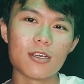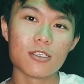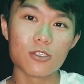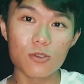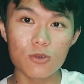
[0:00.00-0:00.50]

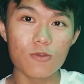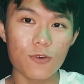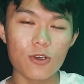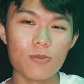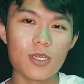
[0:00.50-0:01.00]
So do
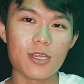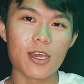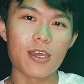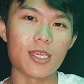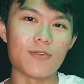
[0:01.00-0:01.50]
follow me
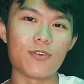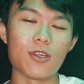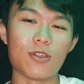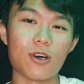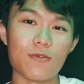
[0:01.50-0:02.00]
there if
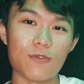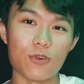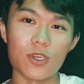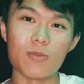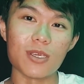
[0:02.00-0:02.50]
you're not
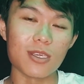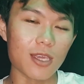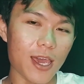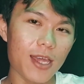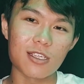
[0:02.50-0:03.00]
following me
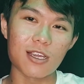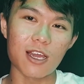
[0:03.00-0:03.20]
yet.